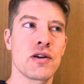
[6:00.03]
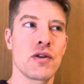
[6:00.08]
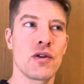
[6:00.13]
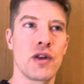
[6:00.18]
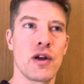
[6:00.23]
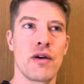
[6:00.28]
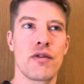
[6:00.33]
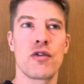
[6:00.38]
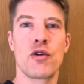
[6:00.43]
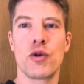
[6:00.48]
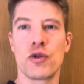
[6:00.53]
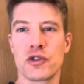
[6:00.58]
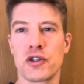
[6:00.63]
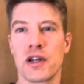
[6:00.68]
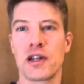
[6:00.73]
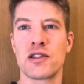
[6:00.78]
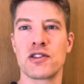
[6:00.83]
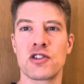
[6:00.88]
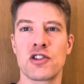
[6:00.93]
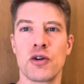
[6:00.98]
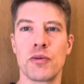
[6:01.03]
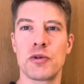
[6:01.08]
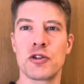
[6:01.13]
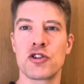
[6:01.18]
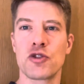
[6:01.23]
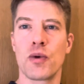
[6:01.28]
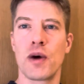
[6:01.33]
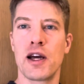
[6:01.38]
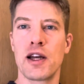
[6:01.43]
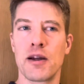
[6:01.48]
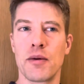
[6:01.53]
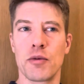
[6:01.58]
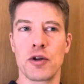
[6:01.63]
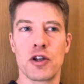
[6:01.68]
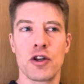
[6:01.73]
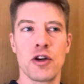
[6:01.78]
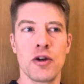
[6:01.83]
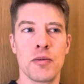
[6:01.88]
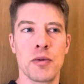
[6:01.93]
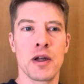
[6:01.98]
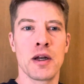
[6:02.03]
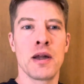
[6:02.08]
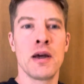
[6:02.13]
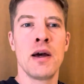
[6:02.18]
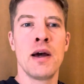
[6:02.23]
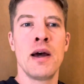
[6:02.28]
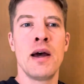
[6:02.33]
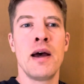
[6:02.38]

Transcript: although of course I can still be swayed. I'm a human.